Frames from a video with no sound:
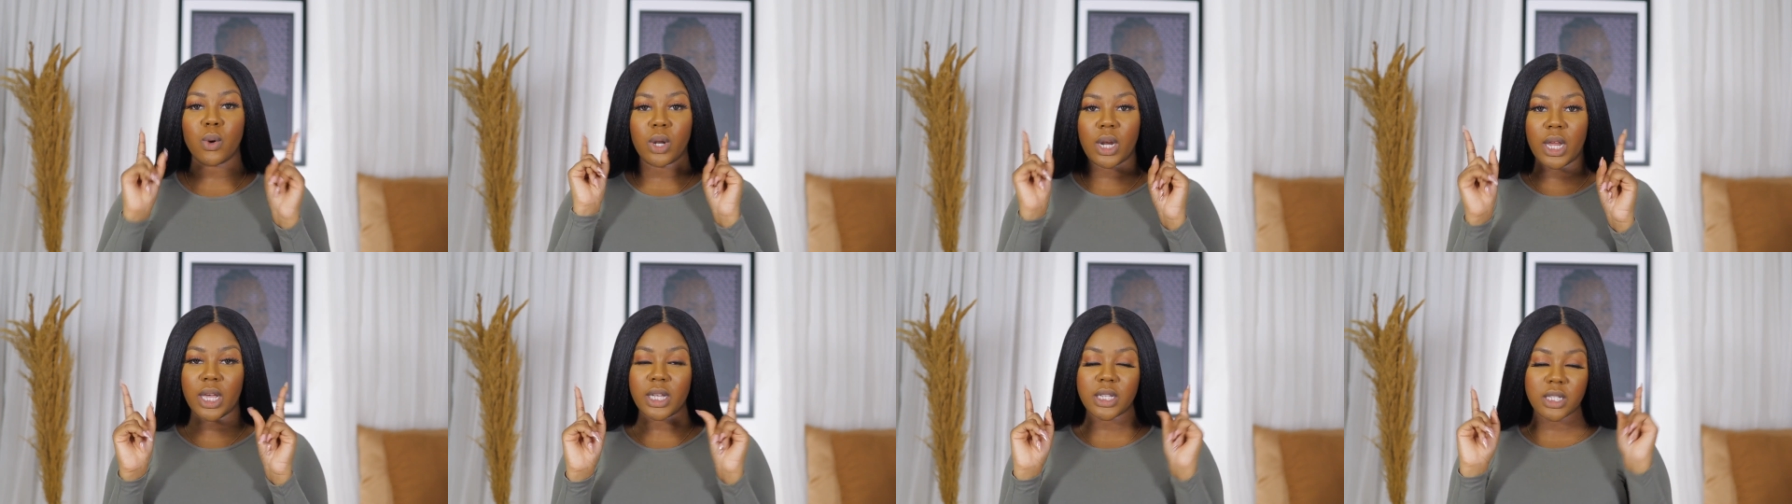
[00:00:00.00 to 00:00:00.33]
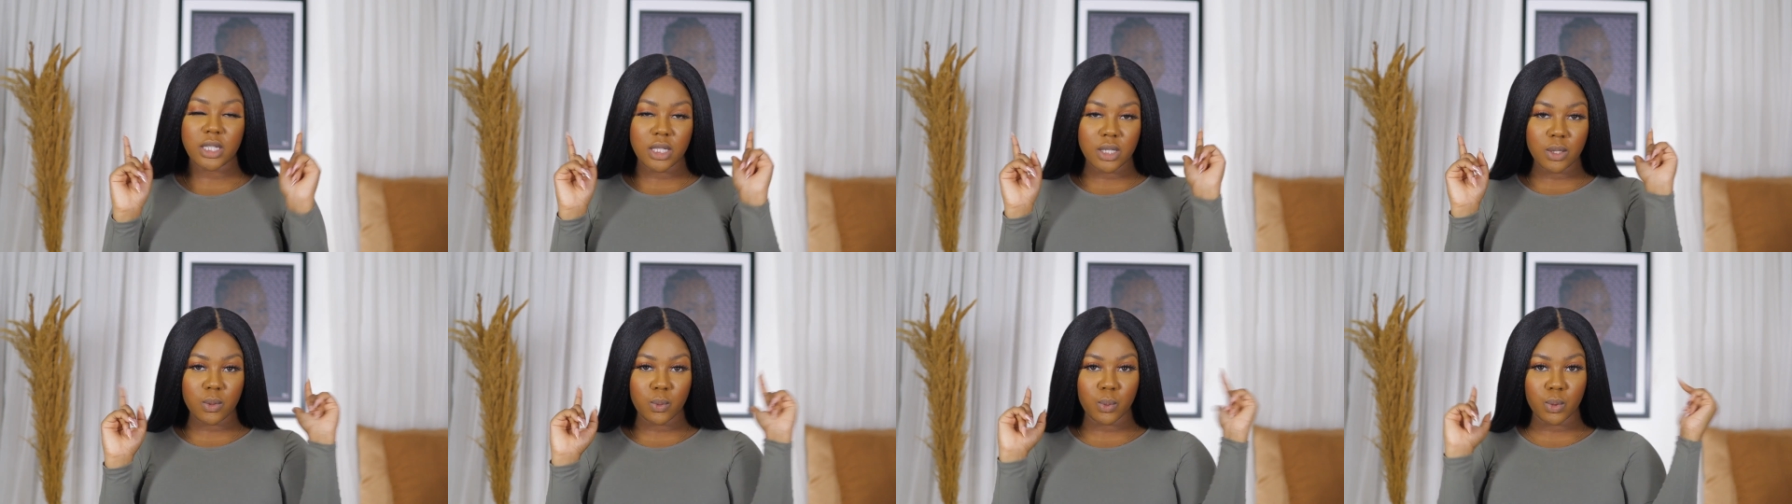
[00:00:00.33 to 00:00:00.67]
All I
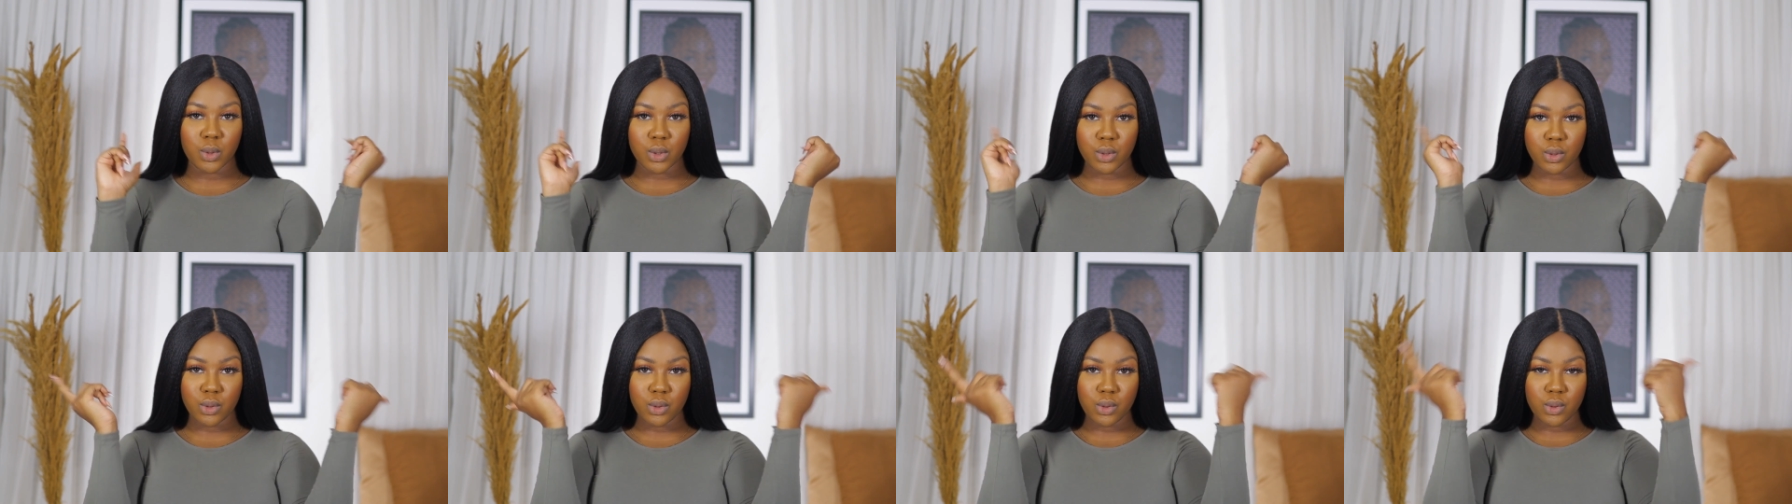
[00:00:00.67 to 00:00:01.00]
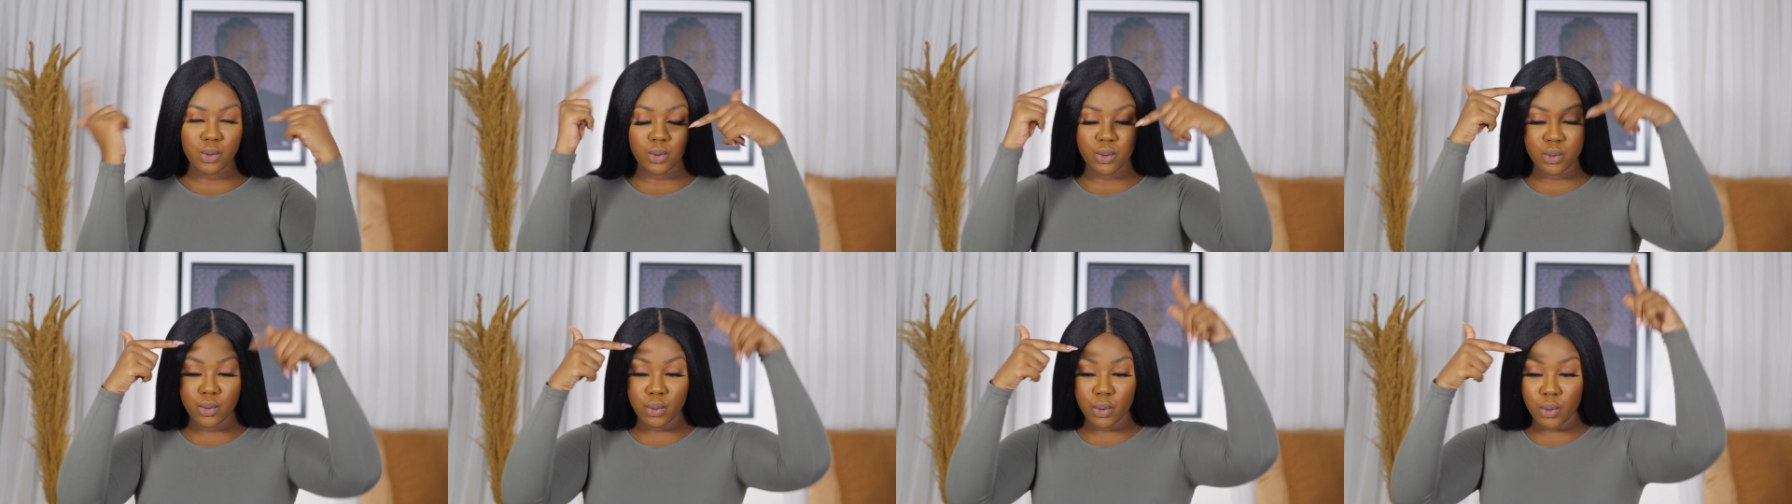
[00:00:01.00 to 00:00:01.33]
did was
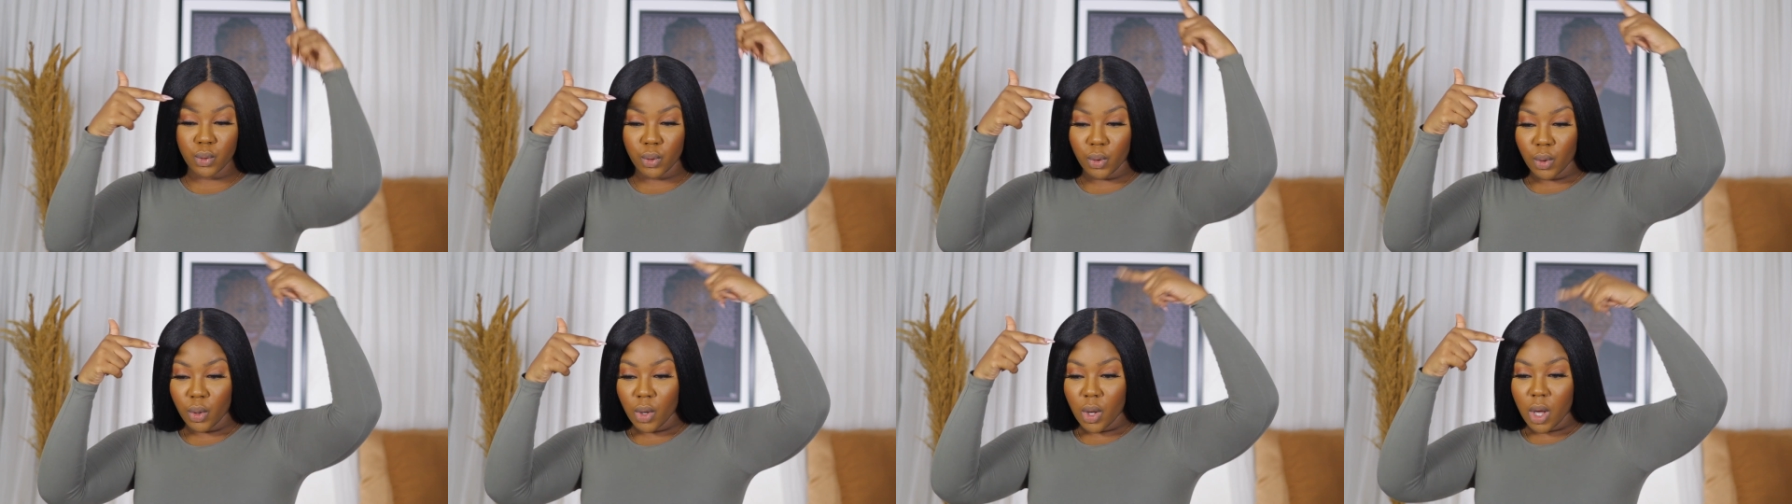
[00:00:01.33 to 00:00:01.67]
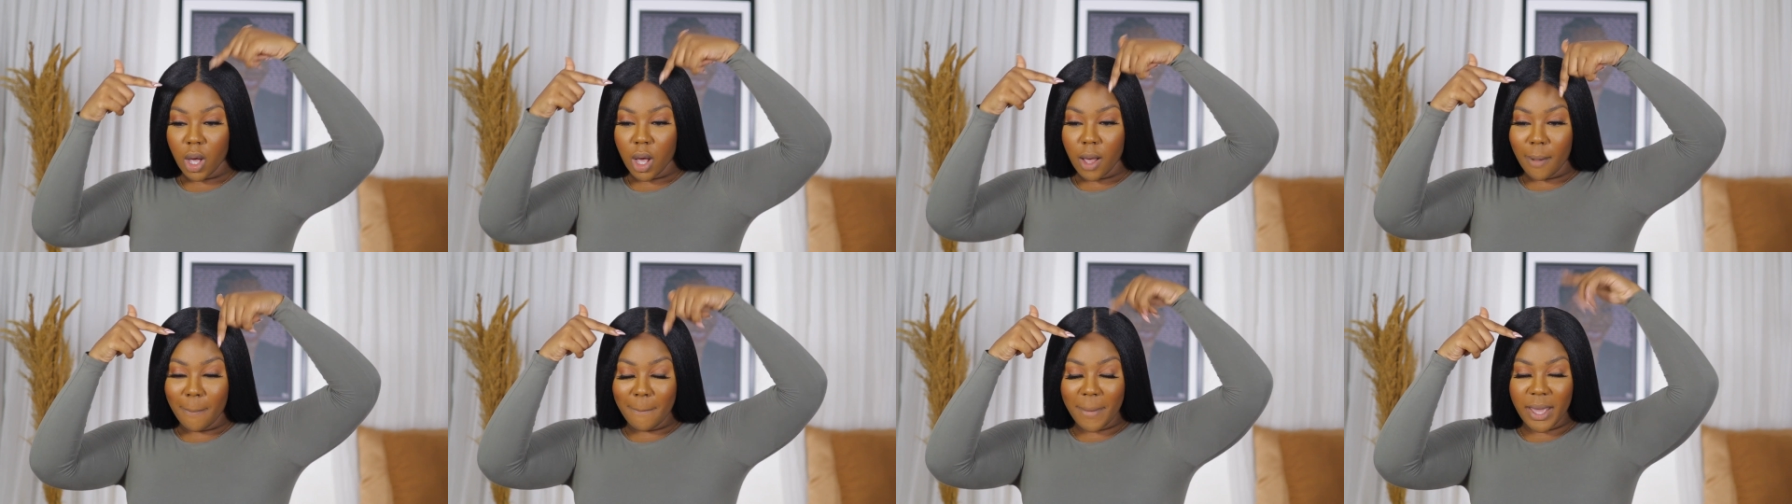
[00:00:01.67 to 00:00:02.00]
to
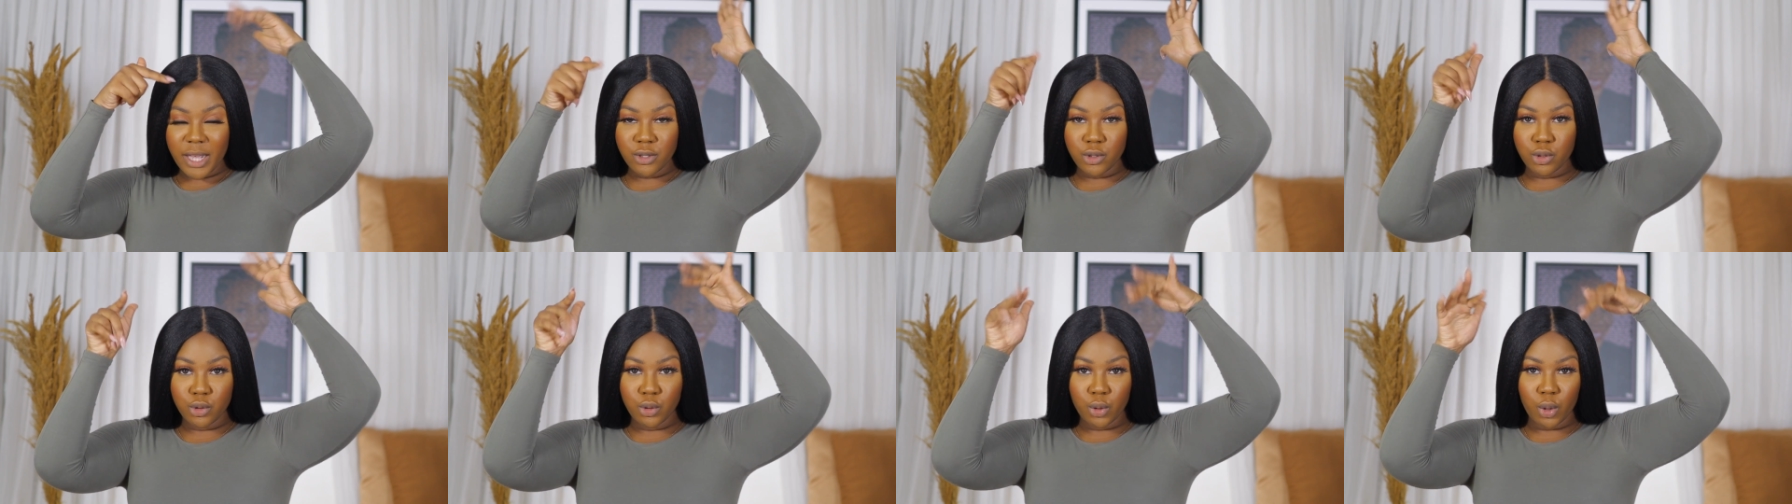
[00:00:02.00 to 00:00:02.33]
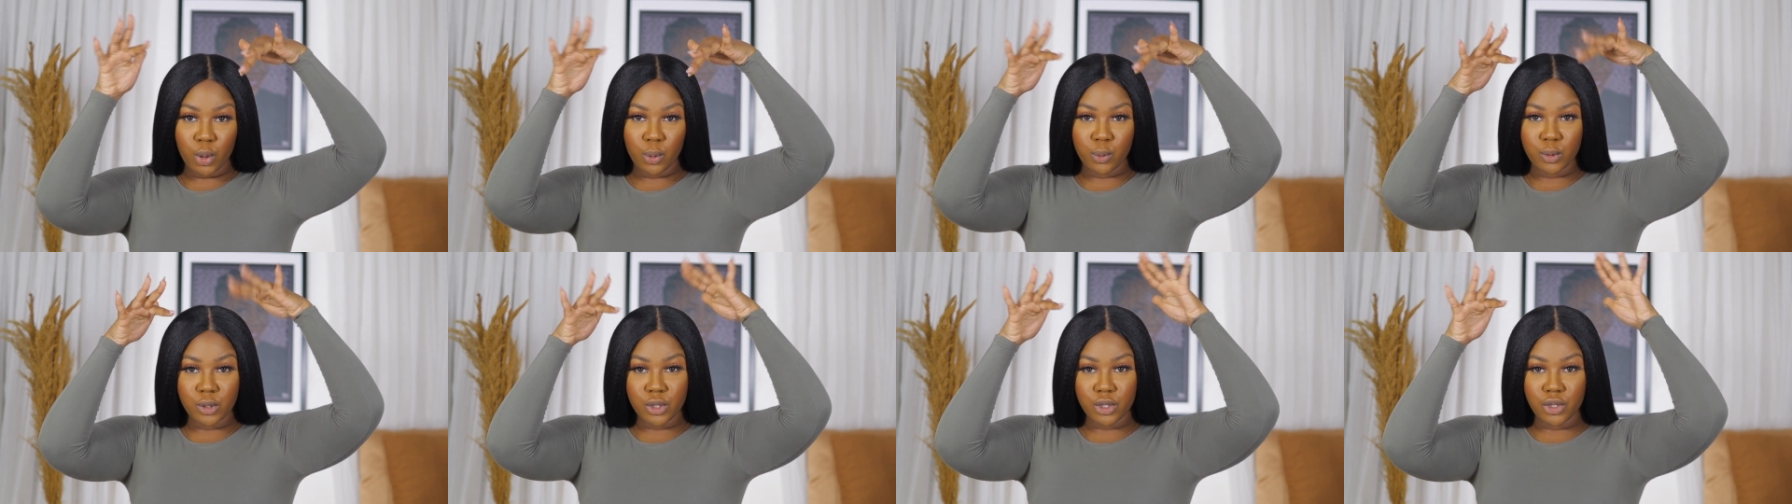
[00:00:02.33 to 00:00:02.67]

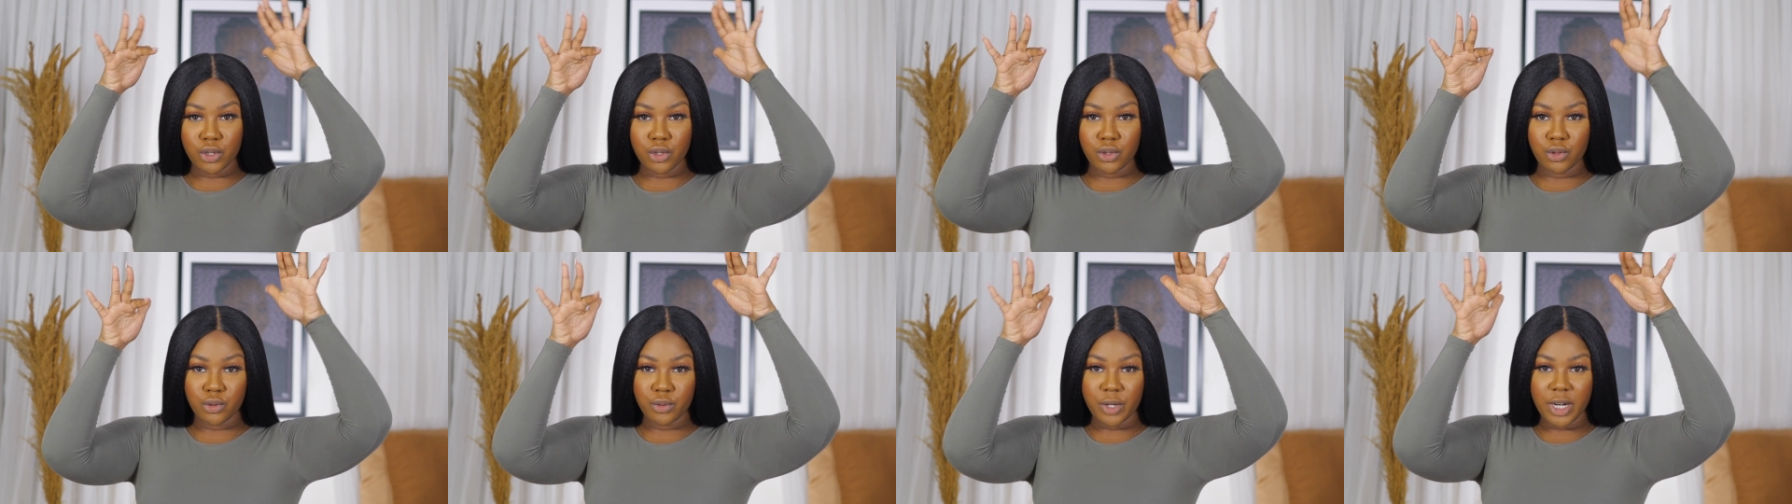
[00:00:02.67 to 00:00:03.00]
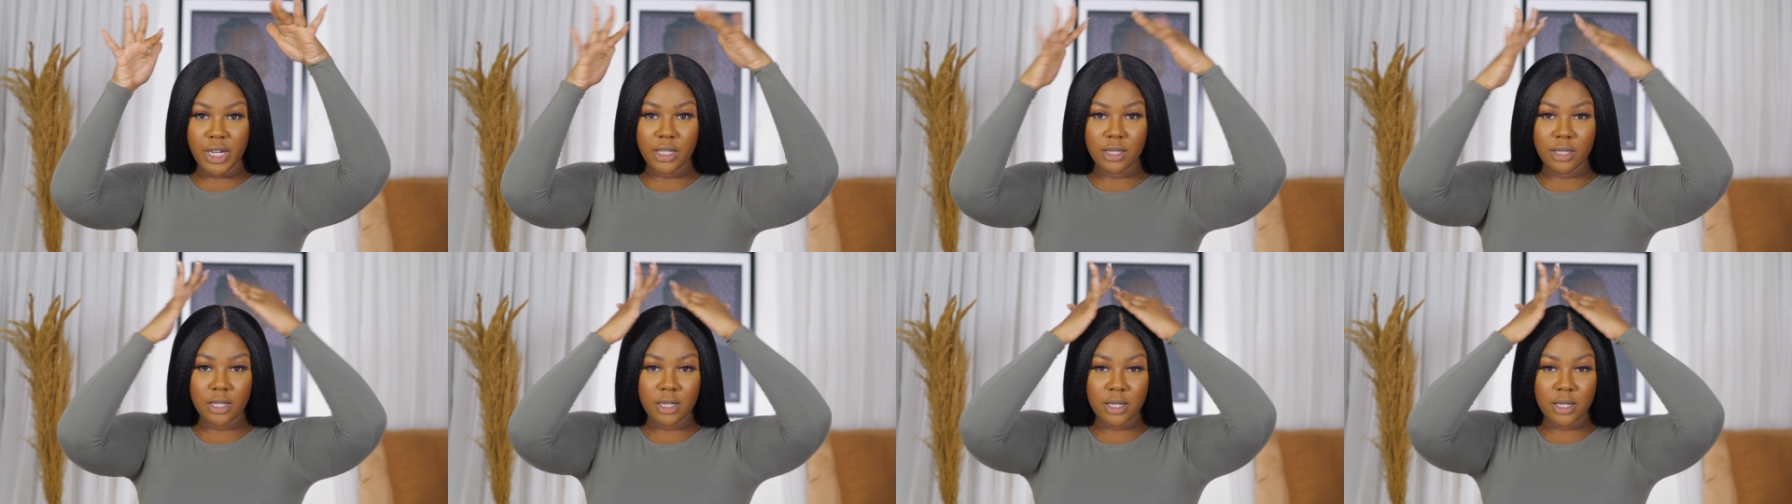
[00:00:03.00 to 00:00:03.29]
ensure it was straight,